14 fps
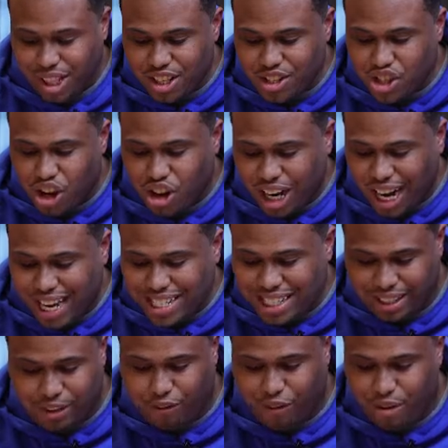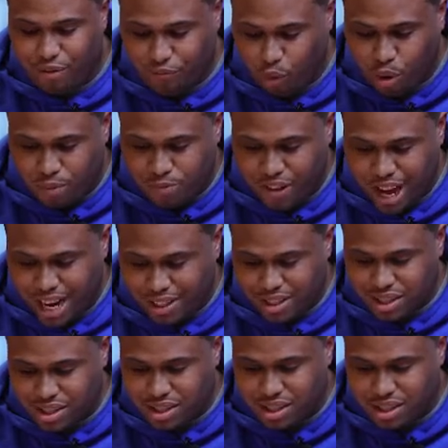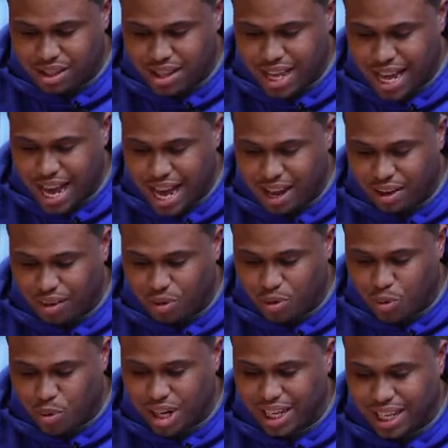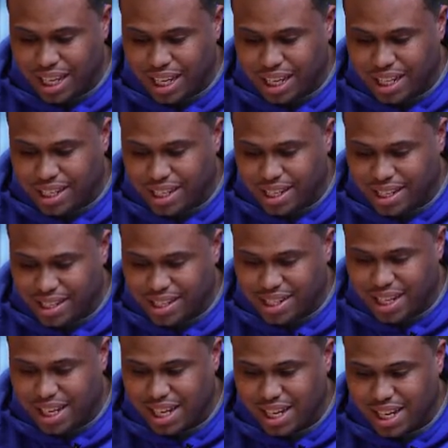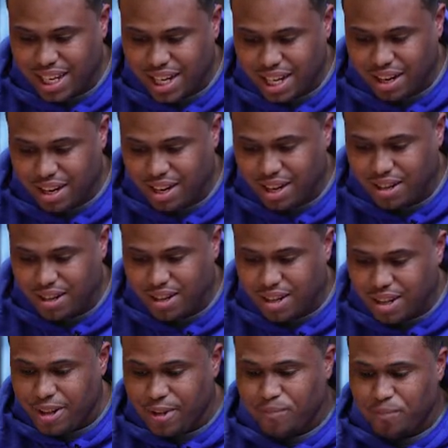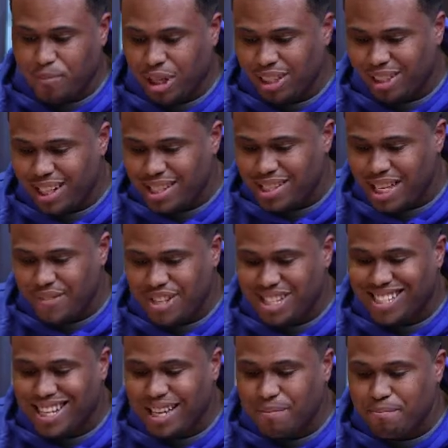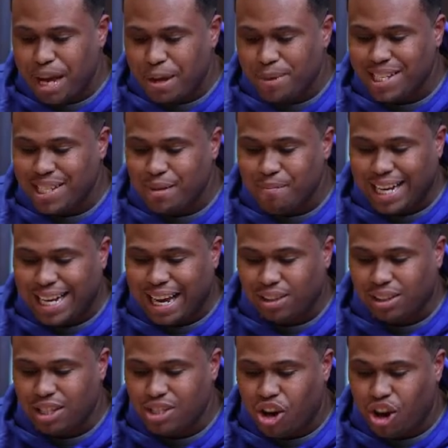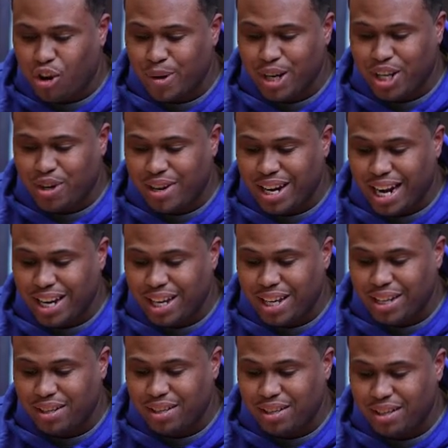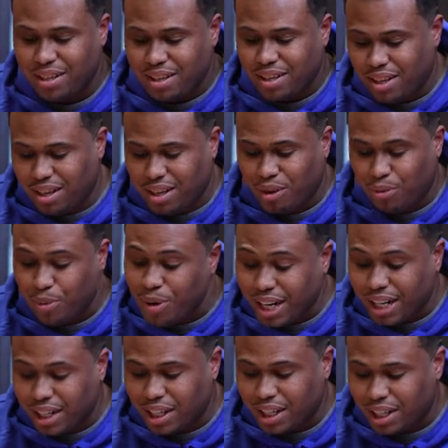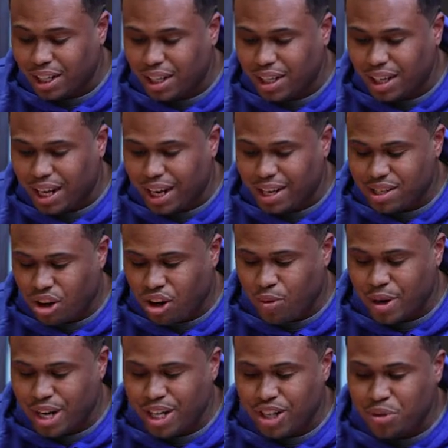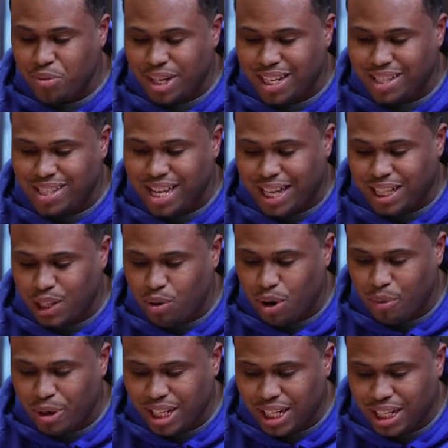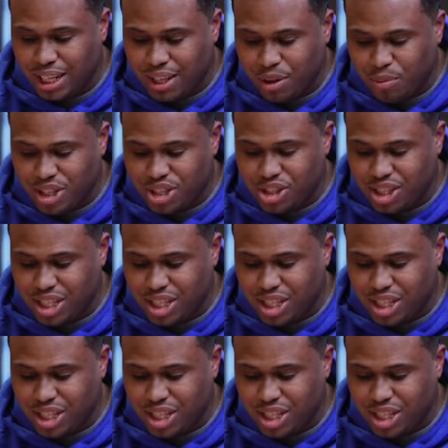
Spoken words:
There's all kinds of different form factors that we can see here. But let's even see, maybe somebody out there has already created a ring and is already doing exactly what we need. And then we just